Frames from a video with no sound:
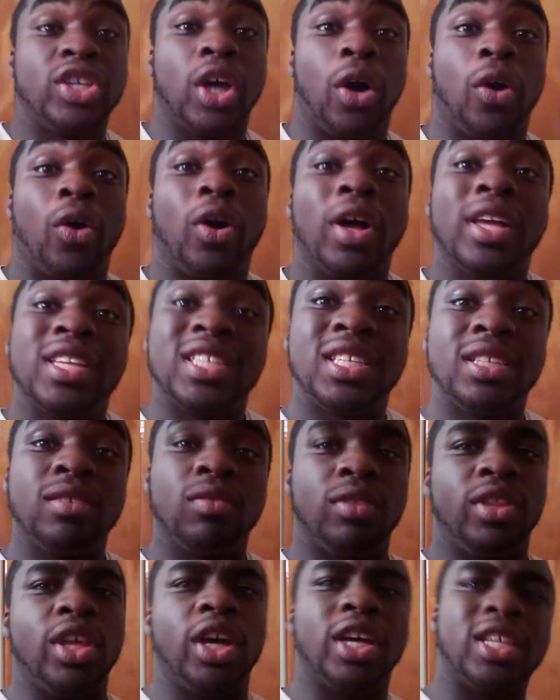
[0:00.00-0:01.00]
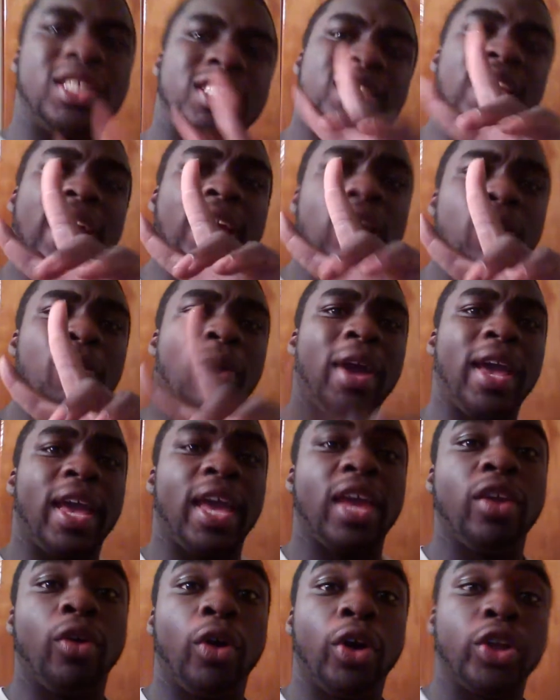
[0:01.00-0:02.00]
So, the second way
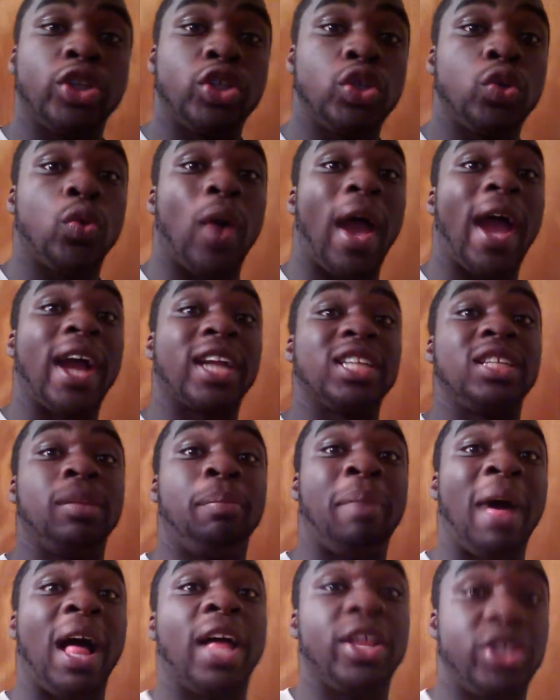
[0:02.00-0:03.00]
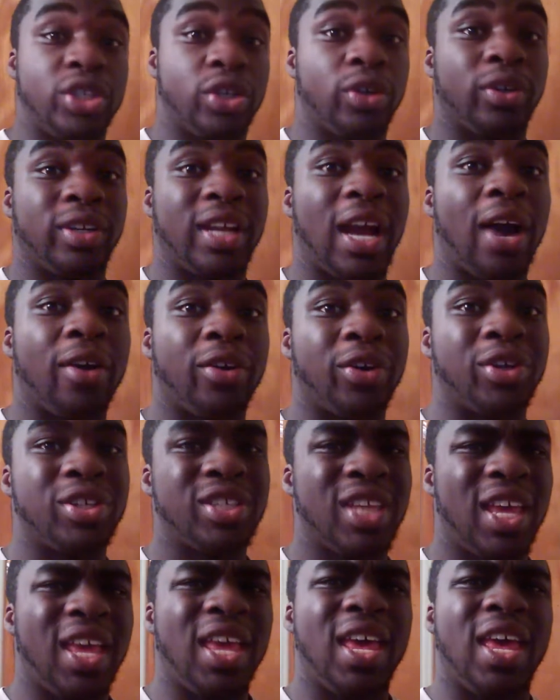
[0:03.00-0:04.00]
in order to actually balance your
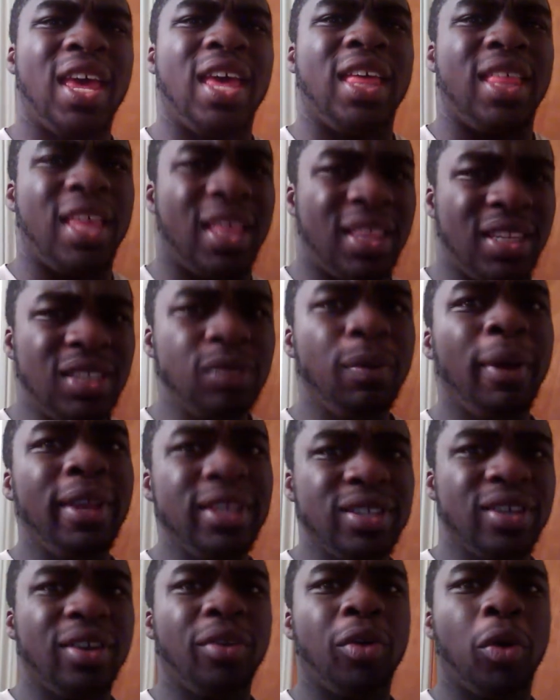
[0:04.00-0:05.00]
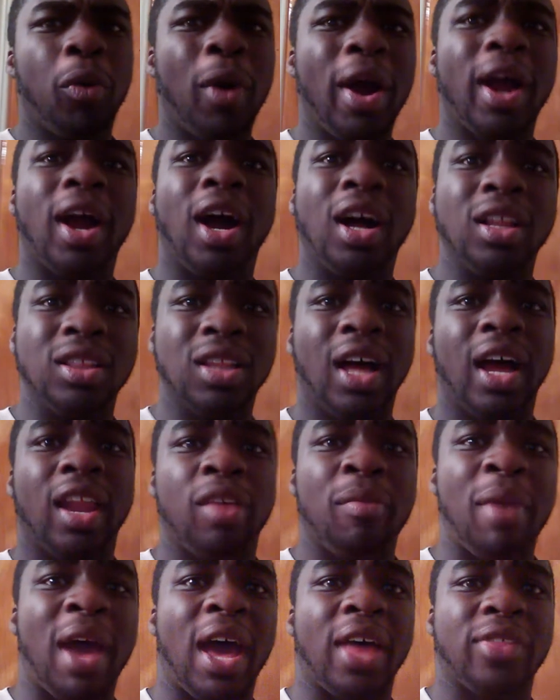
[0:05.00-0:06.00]
encounters, and this way is going to require a
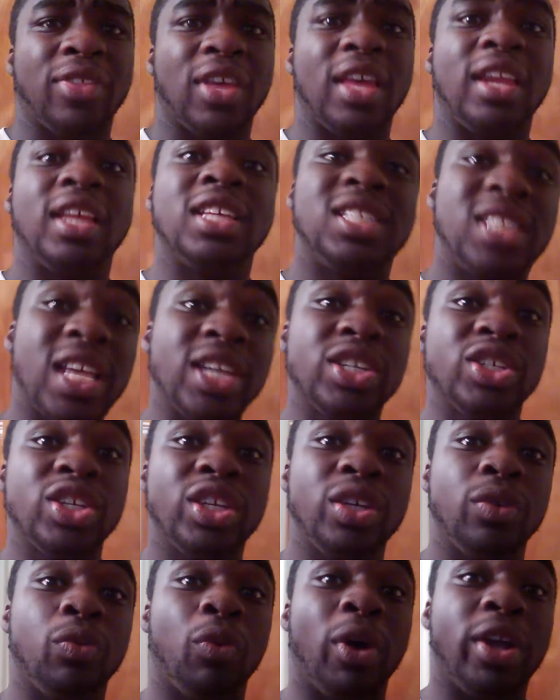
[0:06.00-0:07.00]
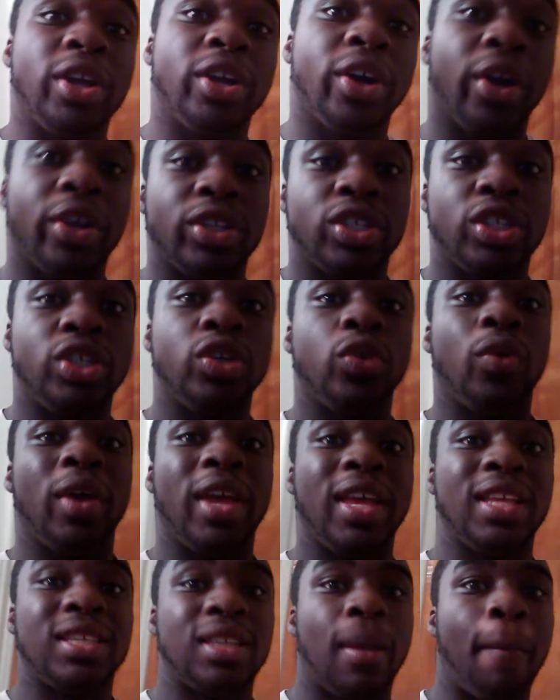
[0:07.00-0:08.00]
lot of math. And essentially, what you're going to do
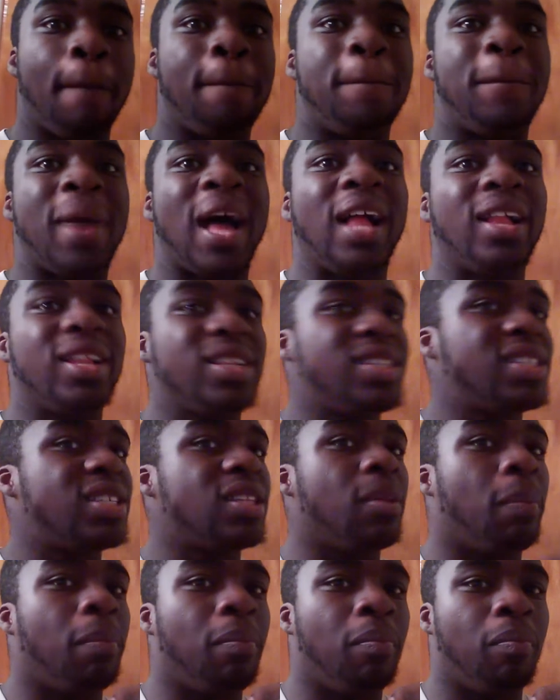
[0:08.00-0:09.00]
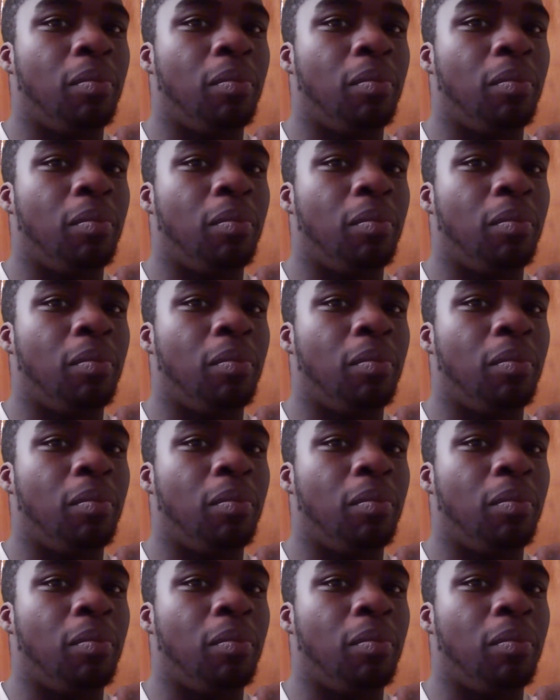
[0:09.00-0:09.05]
is balance